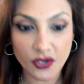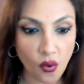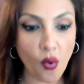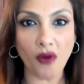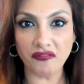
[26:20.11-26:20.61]

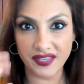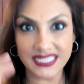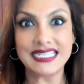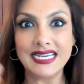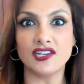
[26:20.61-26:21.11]
go of
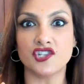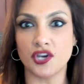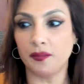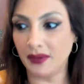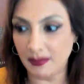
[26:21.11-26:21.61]
this
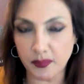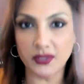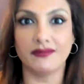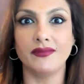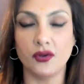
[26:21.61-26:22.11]
leadership,
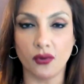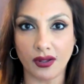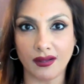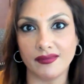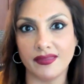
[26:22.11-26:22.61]

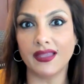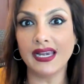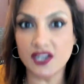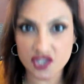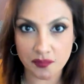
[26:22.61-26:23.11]
the
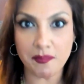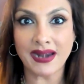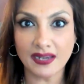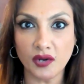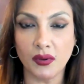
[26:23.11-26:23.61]
leadership
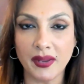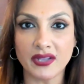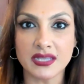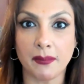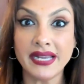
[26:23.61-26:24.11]
mantle will be
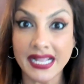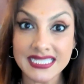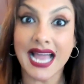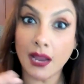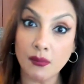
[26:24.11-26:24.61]
on somebody else,
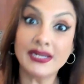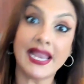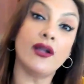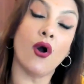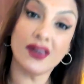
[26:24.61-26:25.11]
and I will
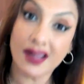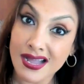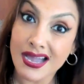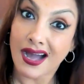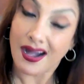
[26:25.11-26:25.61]
take on
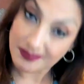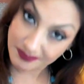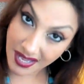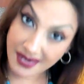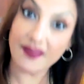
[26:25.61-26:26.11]

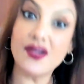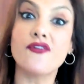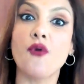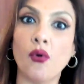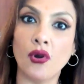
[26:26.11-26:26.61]
another
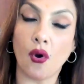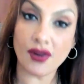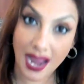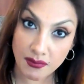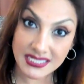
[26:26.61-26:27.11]
role, or
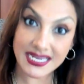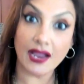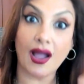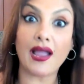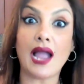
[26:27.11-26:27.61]
I
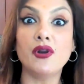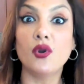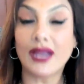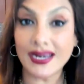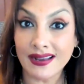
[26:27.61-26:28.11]
will
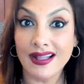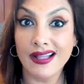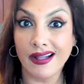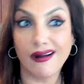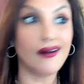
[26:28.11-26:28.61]
look at
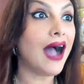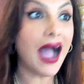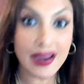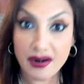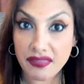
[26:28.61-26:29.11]

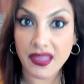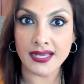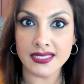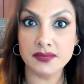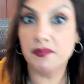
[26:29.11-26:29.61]
higher
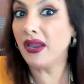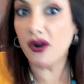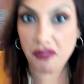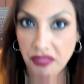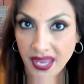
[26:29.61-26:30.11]
things,
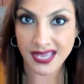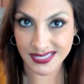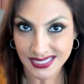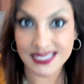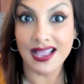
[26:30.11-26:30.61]
bigger
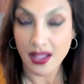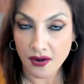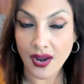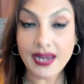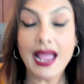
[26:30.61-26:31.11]
things,
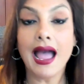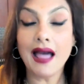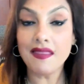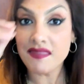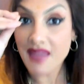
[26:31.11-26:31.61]
right?
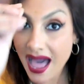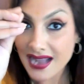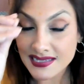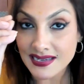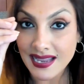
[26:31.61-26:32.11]
And
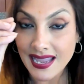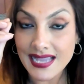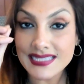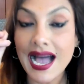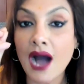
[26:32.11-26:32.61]
that
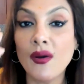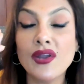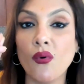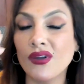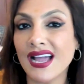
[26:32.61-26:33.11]
is how
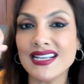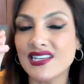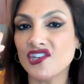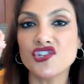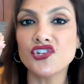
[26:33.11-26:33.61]
an
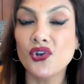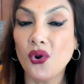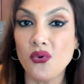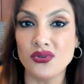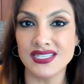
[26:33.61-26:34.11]
organization
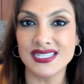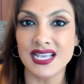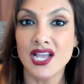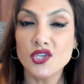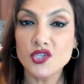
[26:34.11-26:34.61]
grows.
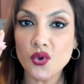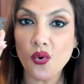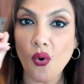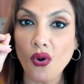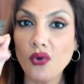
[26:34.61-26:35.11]
So
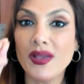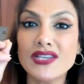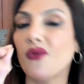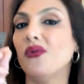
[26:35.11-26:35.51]
always